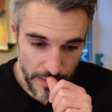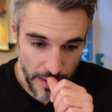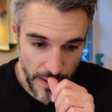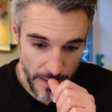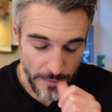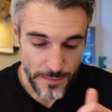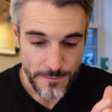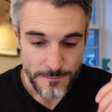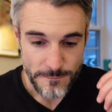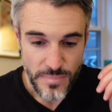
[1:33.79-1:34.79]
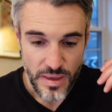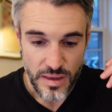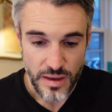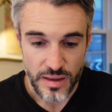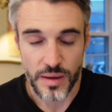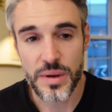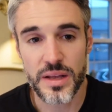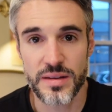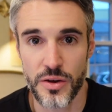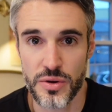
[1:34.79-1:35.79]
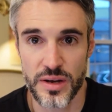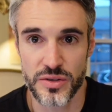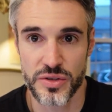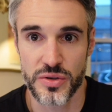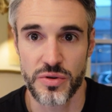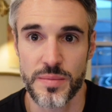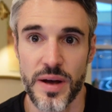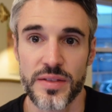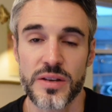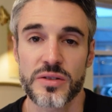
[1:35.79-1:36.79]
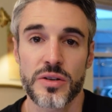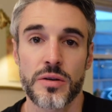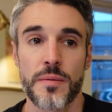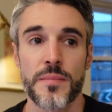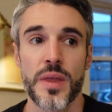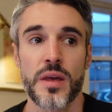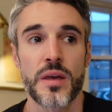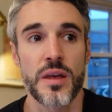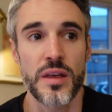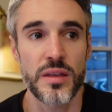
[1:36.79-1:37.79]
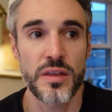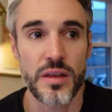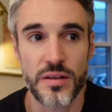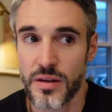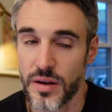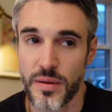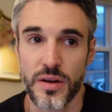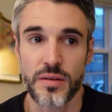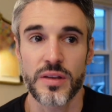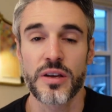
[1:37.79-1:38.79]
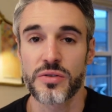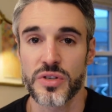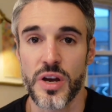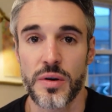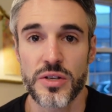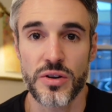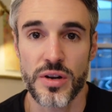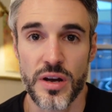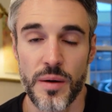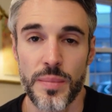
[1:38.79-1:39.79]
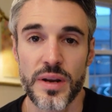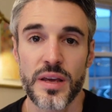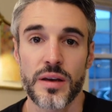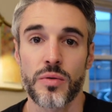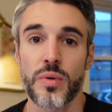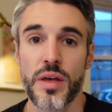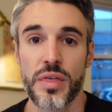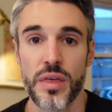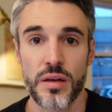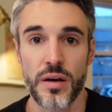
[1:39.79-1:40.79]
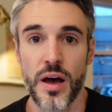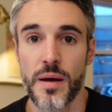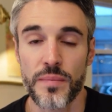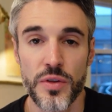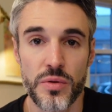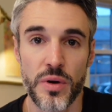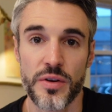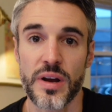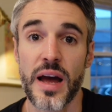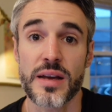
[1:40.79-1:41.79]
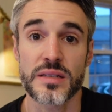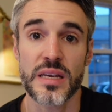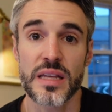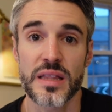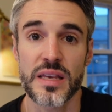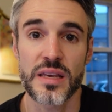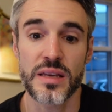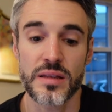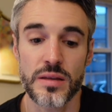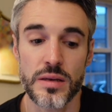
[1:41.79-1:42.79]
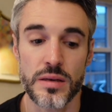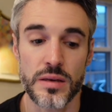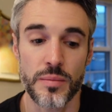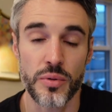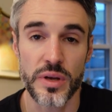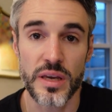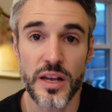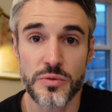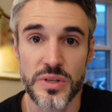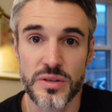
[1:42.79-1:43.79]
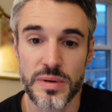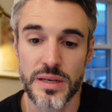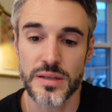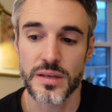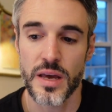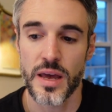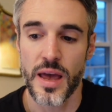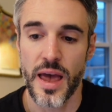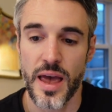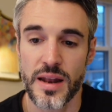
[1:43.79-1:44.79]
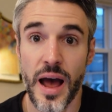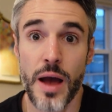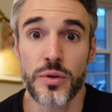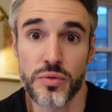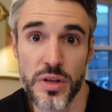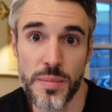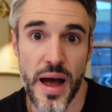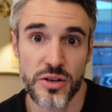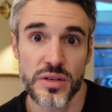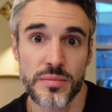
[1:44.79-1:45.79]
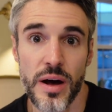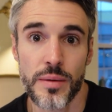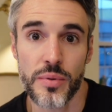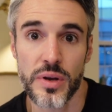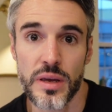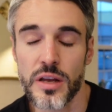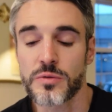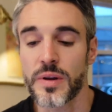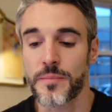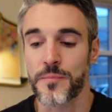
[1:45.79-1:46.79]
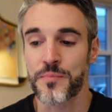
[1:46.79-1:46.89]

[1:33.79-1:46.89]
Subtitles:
And let me tell you guys a story about this. So years ago, I started a company with two other guys in the employee engagement space. And I was really passionate about employee engagement.